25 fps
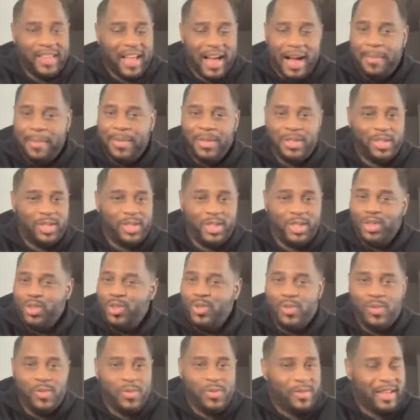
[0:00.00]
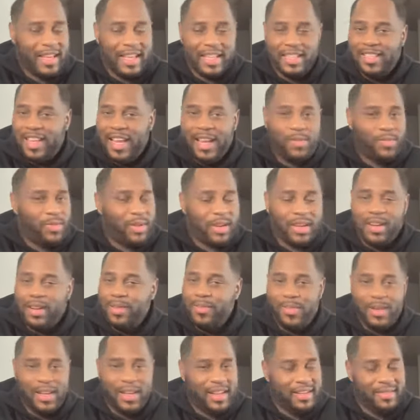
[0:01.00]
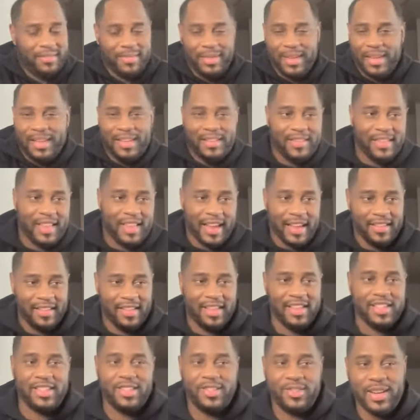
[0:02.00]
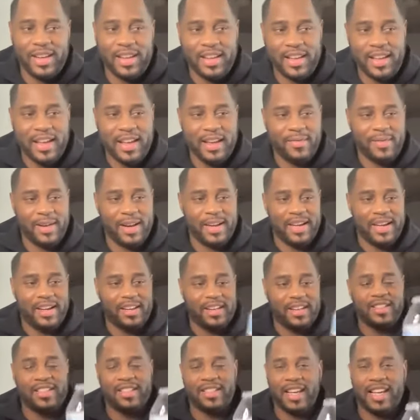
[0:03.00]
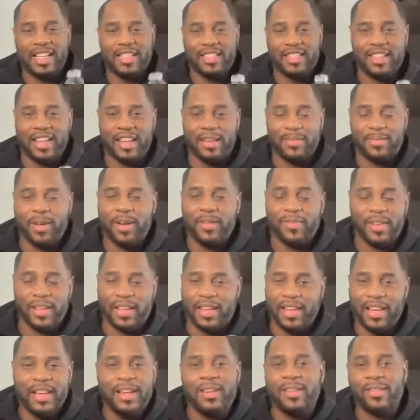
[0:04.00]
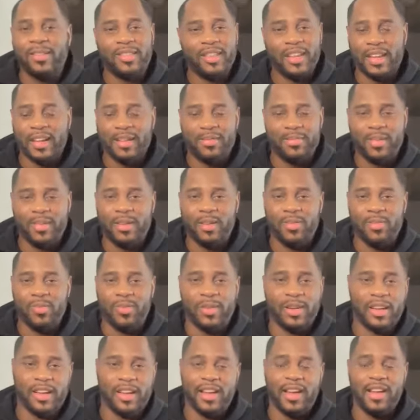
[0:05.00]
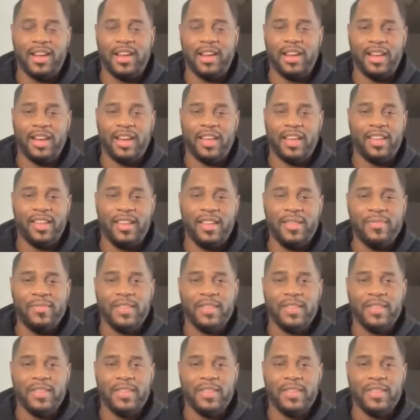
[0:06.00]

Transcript: I'm gonna just do and take what come with it, man. Like this drink I have right now, this is actually like part of a keto thing I'm on, where it kind of like